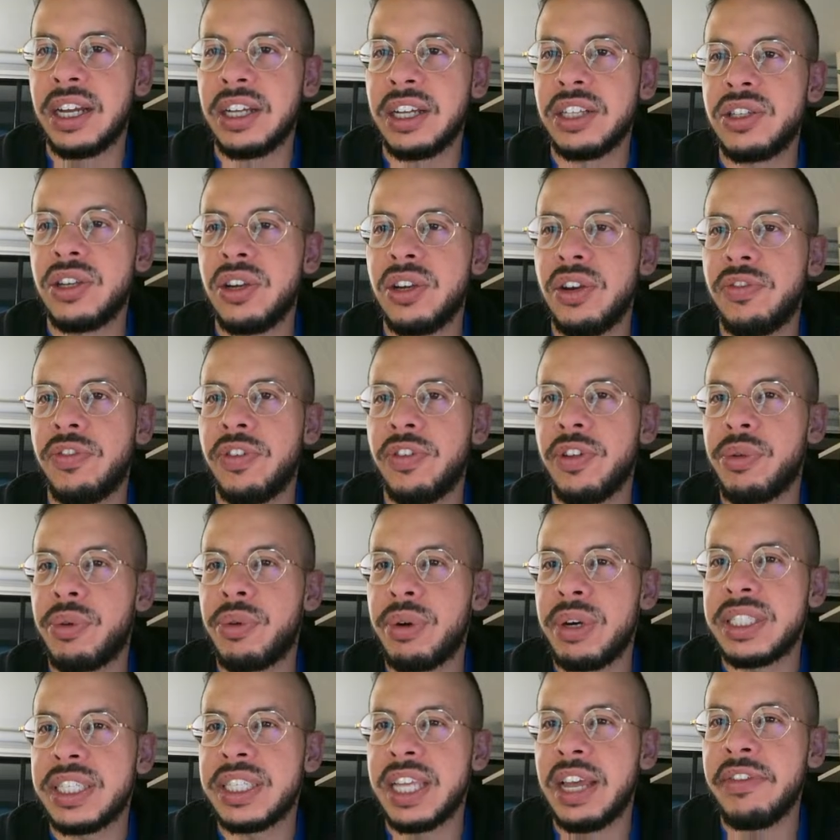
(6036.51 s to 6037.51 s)
to you for
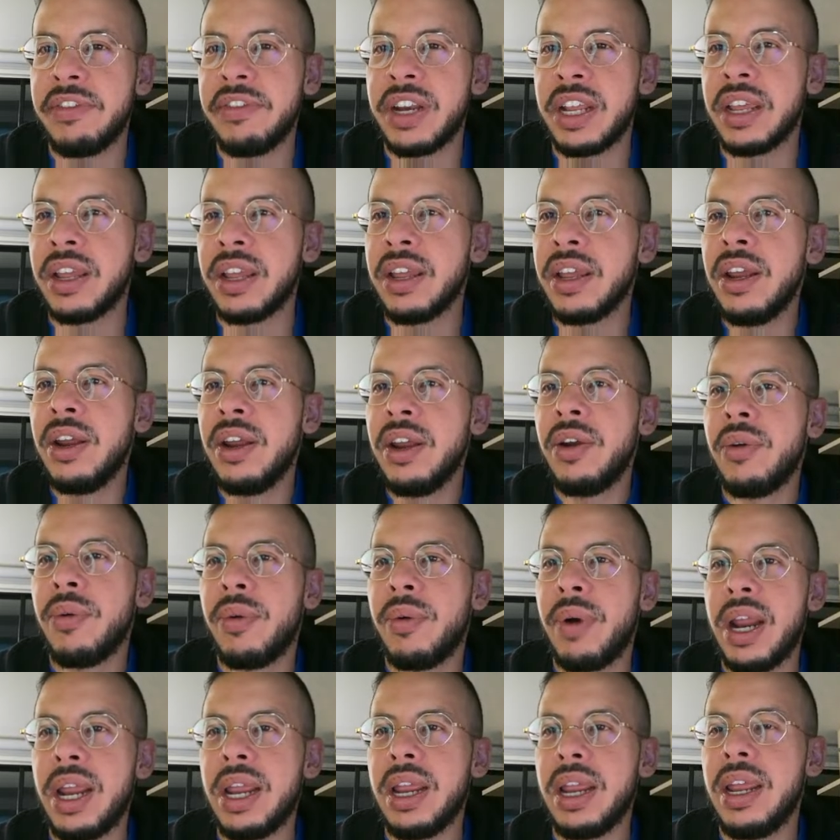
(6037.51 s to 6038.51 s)
$370,
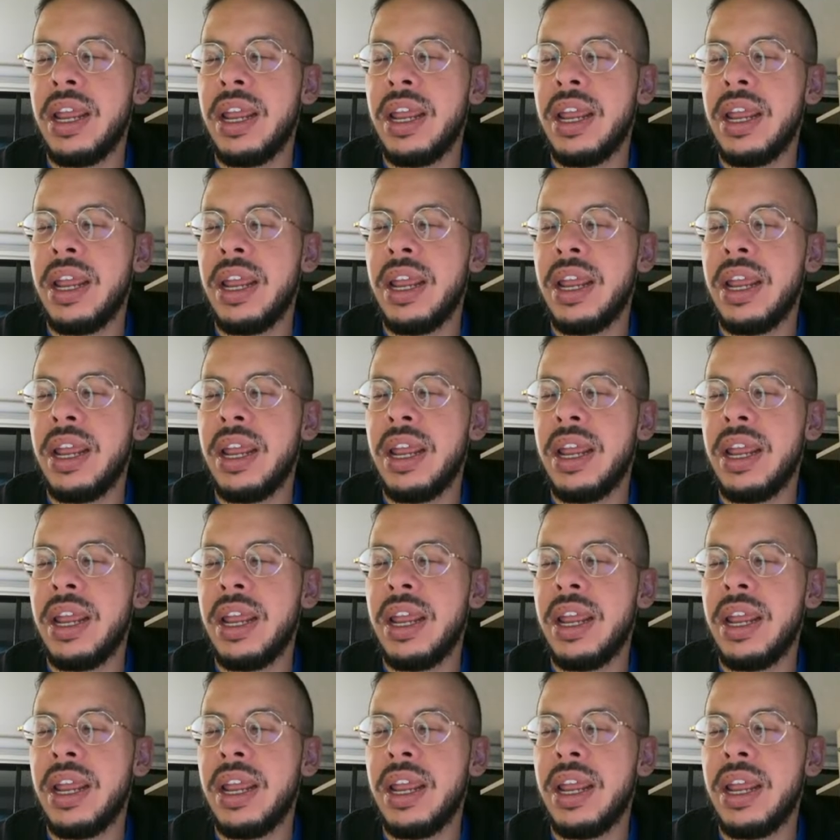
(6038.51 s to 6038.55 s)
right?